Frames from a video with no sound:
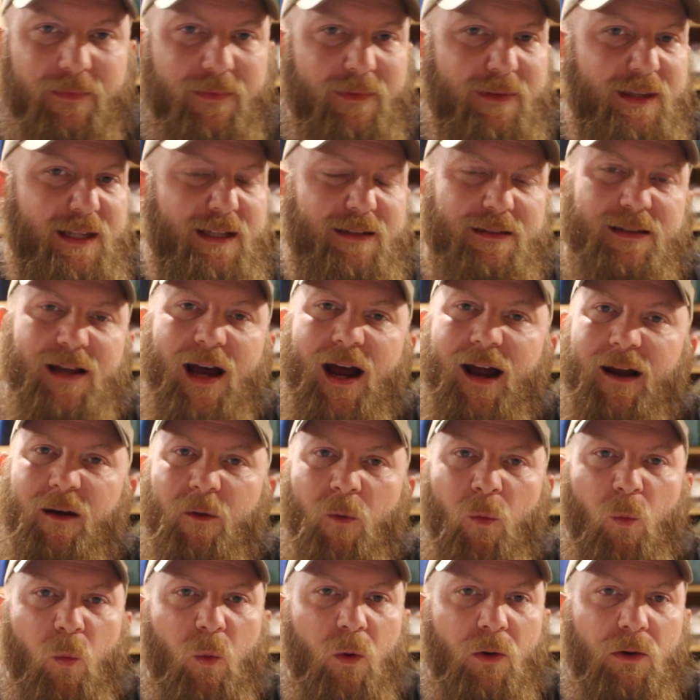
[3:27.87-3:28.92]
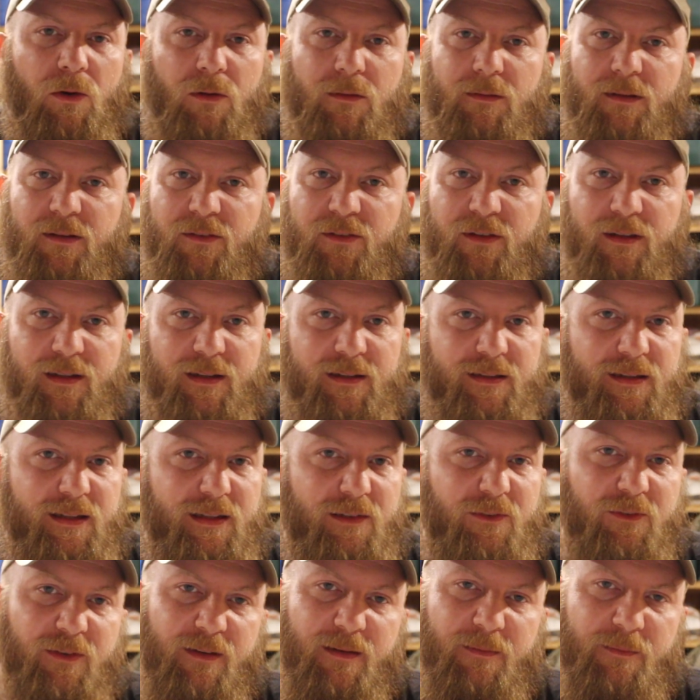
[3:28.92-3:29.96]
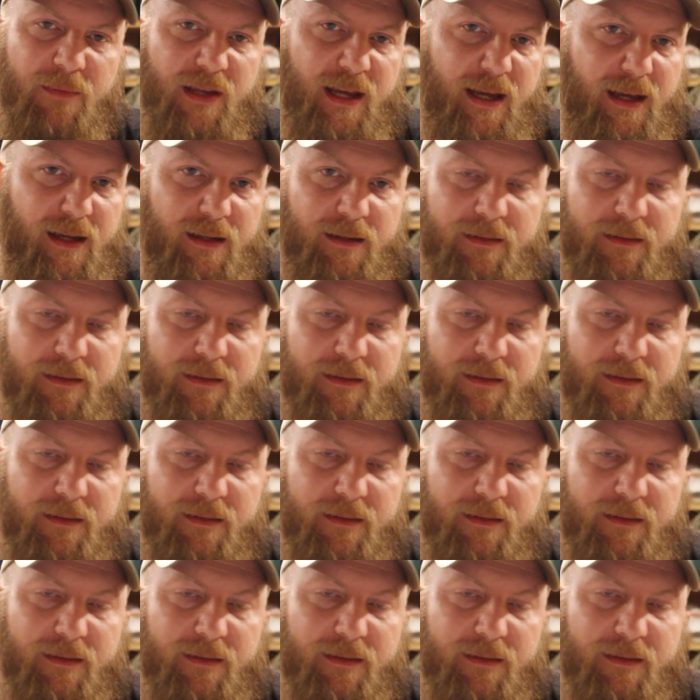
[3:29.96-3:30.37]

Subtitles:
The entire world is going to teach them that.